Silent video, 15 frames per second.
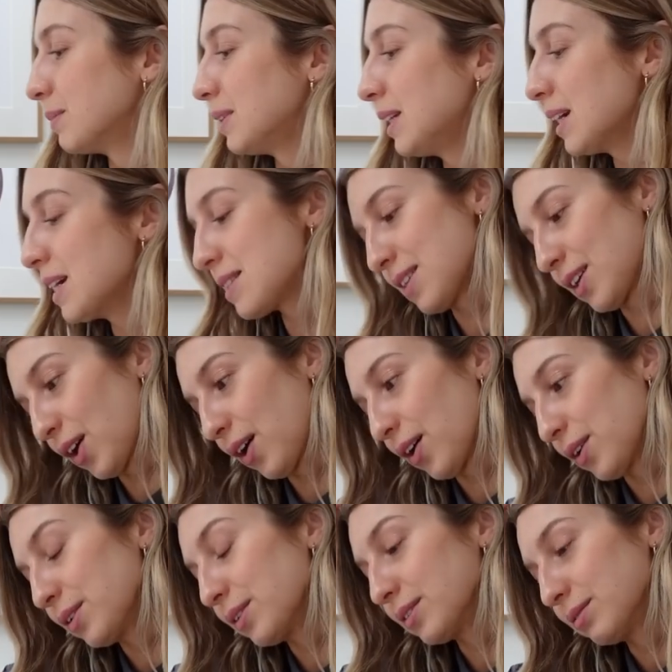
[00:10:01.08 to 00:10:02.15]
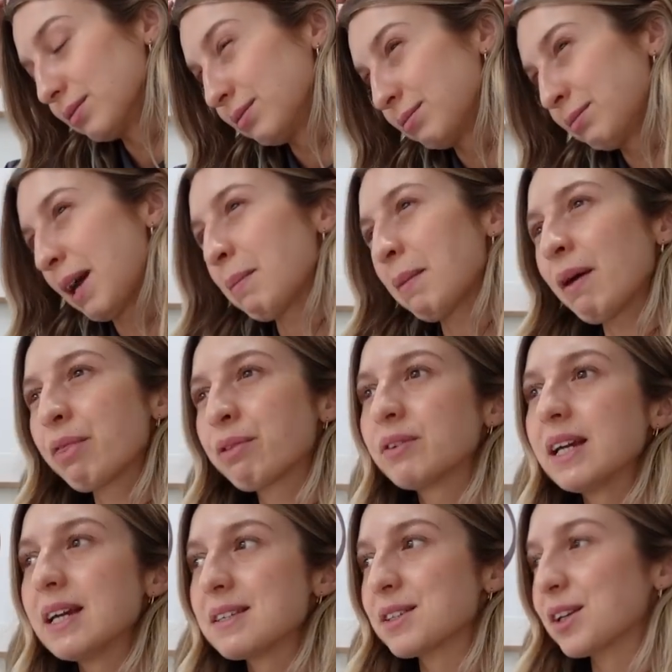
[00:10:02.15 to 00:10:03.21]
years ago, about
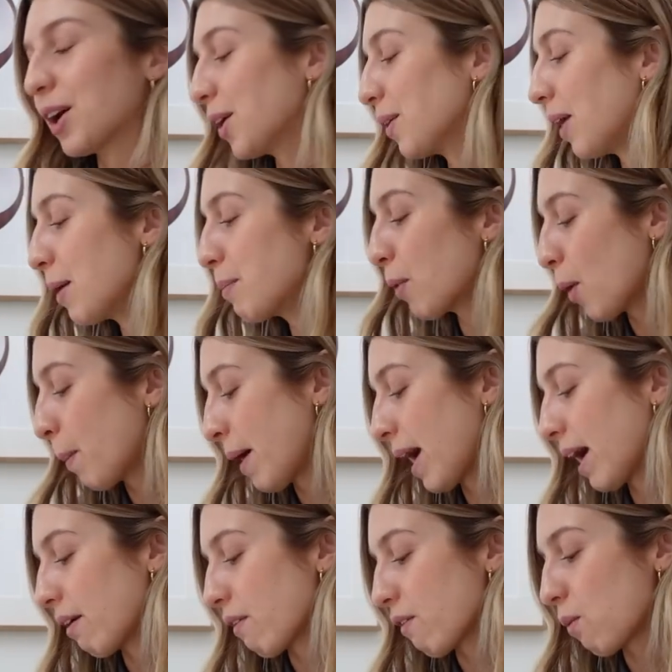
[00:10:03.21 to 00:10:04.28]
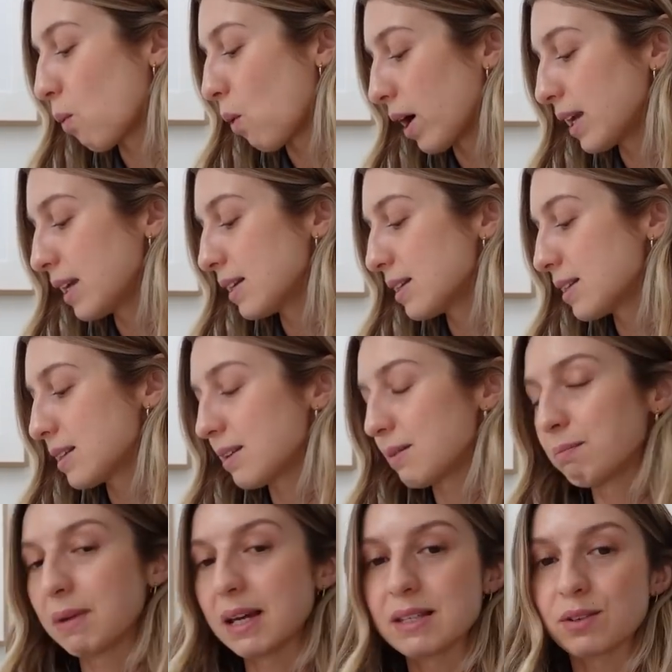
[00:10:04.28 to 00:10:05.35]
3 years ago, I bought a pair of white
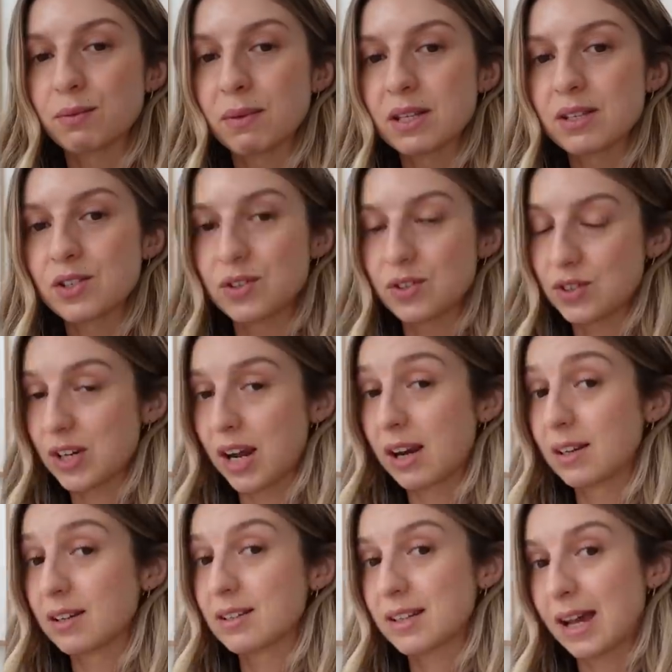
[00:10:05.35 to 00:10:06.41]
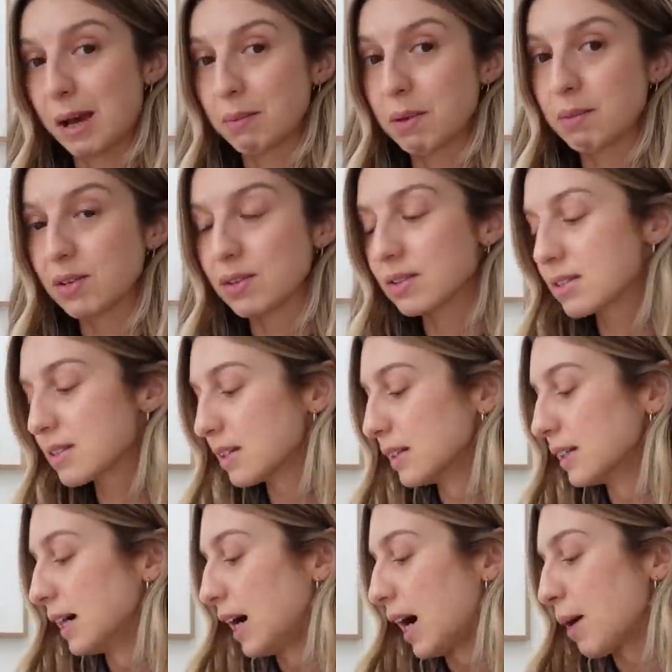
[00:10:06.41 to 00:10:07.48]
Maison Margiela tabby
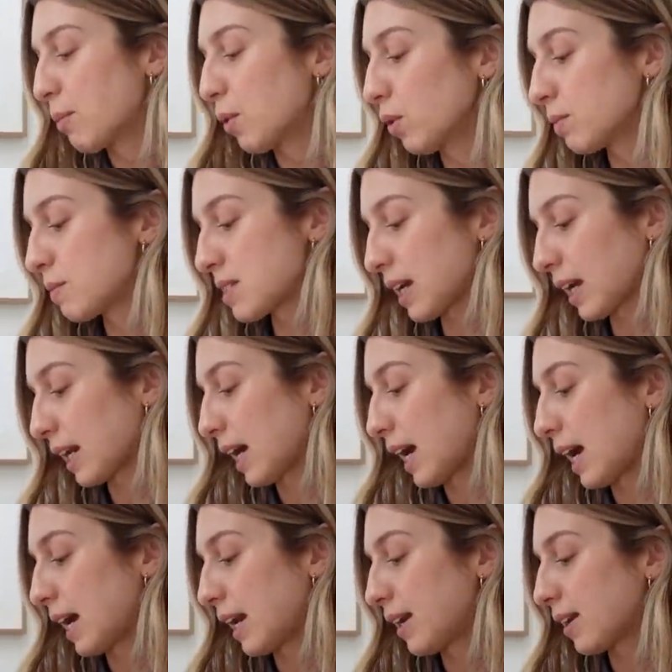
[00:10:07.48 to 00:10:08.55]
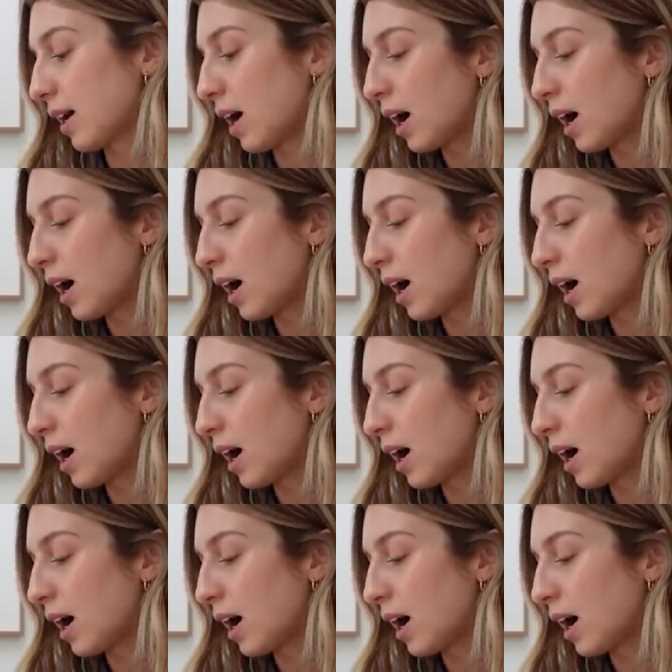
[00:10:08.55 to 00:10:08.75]
boots. I bought them secondhand.